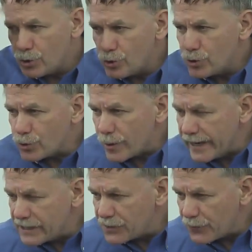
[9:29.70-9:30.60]

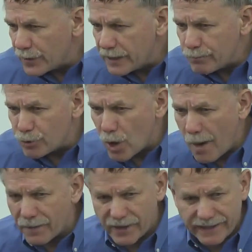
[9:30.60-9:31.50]
transferring
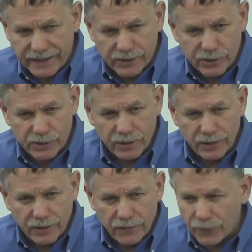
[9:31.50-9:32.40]
properties
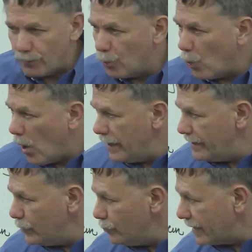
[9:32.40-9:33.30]
from
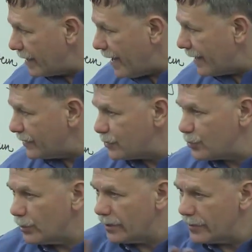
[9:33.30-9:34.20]
one pneumococcus
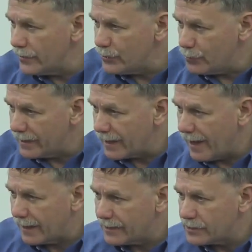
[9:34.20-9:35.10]
to another
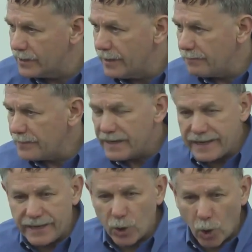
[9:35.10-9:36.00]
pneumococcus,
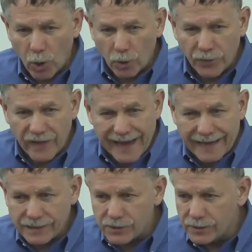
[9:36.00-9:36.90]
he called
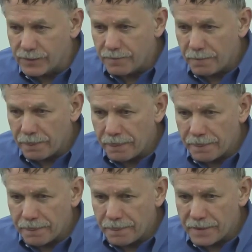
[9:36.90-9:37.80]
that
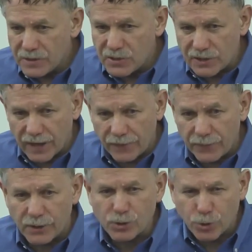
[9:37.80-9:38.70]

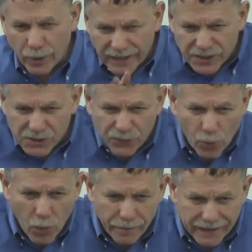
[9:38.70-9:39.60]
stuff the
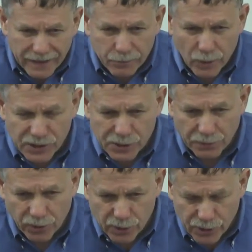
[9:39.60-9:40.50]
transforming
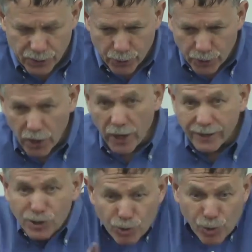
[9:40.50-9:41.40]
principle, because it could
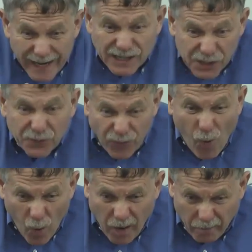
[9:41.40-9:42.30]

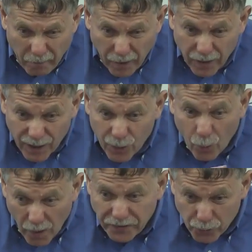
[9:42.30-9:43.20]
transform
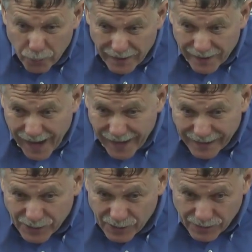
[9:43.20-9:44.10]
one
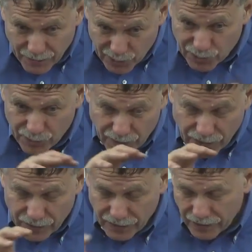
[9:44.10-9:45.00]
pneumococcus,
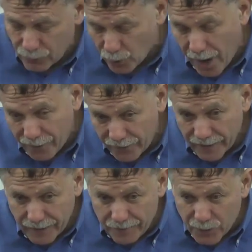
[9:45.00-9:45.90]
the rough,
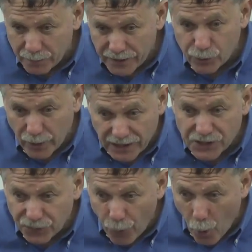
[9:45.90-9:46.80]
could be
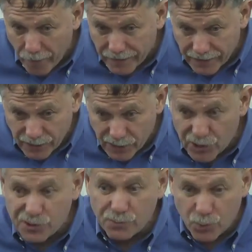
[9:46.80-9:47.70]
transformed into
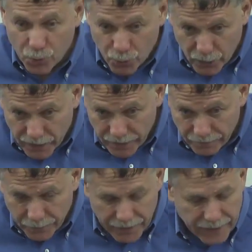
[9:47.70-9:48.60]
smooth.
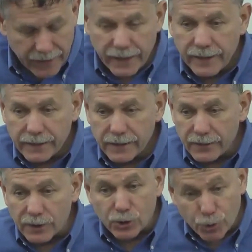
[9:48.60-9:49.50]

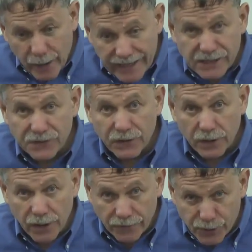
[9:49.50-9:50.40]
The
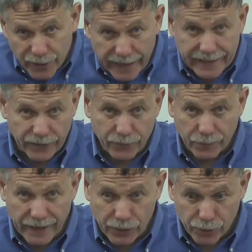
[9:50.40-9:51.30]
transfer of genetic
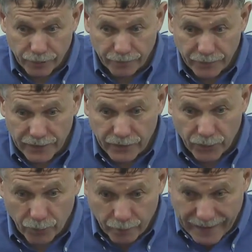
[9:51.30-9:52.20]
information
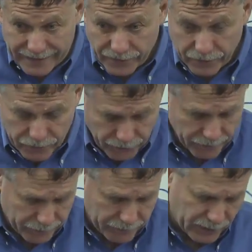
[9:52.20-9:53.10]
from
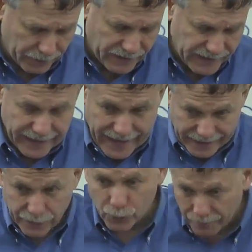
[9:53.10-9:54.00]
some
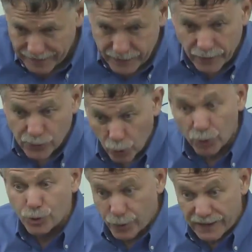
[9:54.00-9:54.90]
DNA into a bacteria is
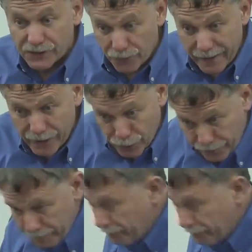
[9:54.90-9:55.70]
called transformation